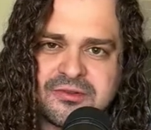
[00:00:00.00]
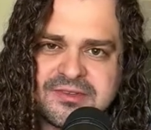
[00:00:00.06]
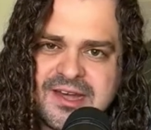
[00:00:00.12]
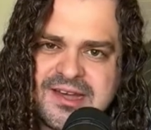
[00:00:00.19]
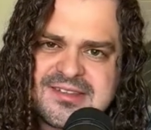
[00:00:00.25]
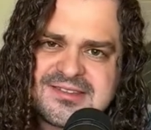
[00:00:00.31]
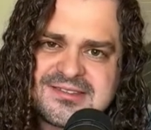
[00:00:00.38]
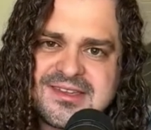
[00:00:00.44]

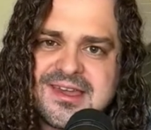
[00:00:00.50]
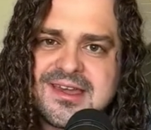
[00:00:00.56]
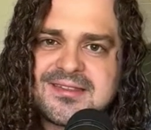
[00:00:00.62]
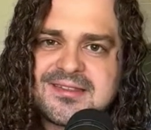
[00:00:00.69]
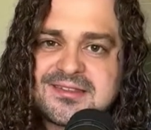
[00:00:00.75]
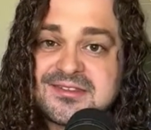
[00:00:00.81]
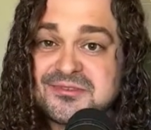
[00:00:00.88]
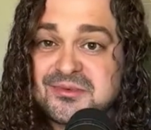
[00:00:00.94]
not saying
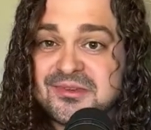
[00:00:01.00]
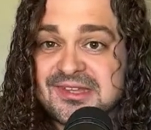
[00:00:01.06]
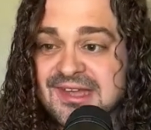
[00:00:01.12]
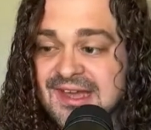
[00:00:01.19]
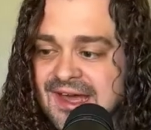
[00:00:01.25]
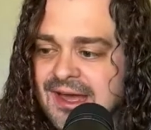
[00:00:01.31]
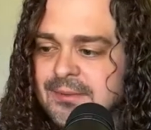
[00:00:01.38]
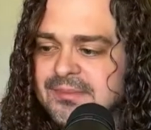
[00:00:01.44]
that this really
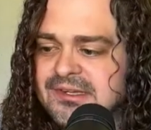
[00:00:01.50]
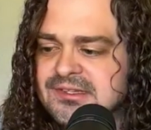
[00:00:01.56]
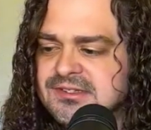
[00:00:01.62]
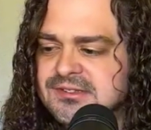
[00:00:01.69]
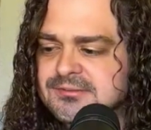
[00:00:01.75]
happened.